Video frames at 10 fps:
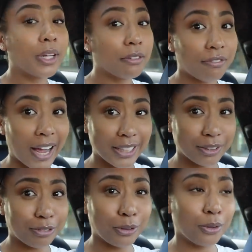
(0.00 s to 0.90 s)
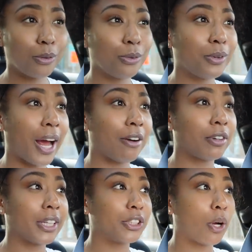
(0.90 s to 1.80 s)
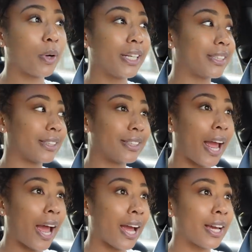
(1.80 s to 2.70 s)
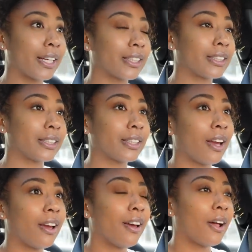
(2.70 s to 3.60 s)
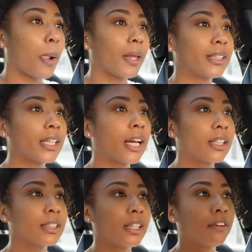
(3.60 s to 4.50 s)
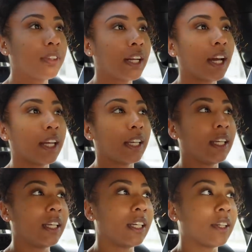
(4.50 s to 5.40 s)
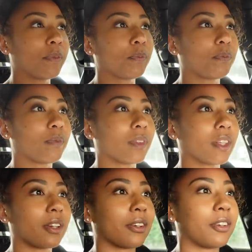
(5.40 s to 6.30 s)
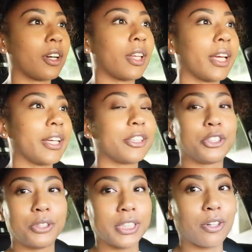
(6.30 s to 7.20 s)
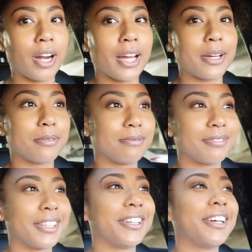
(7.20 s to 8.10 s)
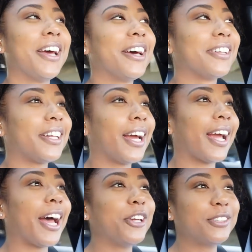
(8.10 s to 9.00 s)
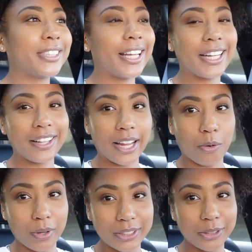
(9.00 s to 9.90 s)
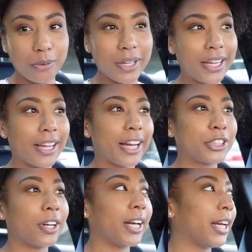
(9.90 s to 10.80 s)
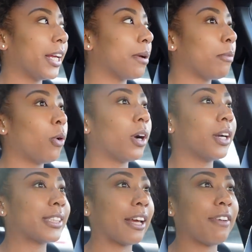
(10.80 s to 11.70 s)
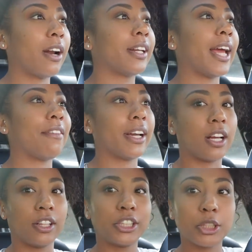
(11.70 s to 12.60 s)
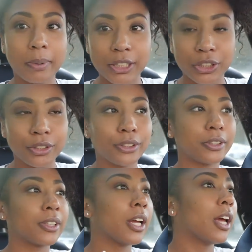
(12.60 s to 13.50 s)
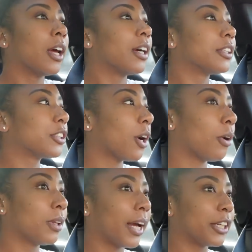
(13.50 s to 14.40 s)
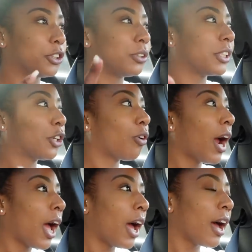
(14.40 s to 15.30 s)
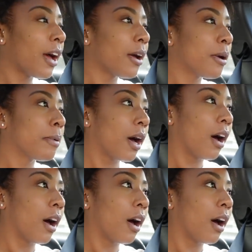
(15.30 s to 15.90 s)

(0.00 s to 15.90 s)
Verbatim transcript: fast food. I really don't eat snacks. It's like the stuff that I eat or like Juicy Crab. Like, I used to eat it like once a week. I started eating it more because I found out they have like a lunch special. So like Juicy Crab,